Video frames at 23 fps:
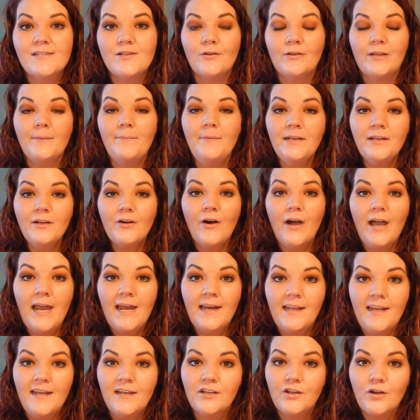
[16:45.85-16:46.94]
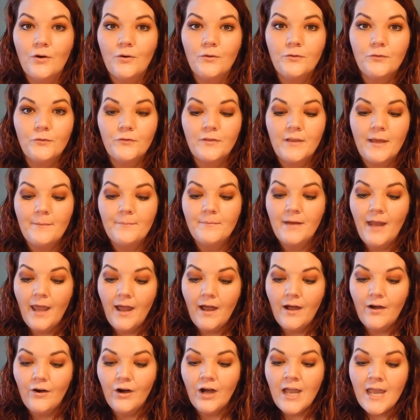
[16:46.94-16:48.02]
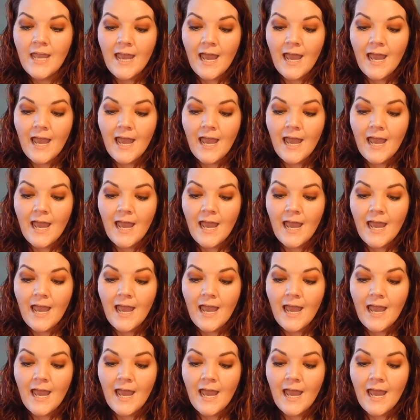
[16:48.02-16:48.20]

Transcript: So let me go ahead and go through them now.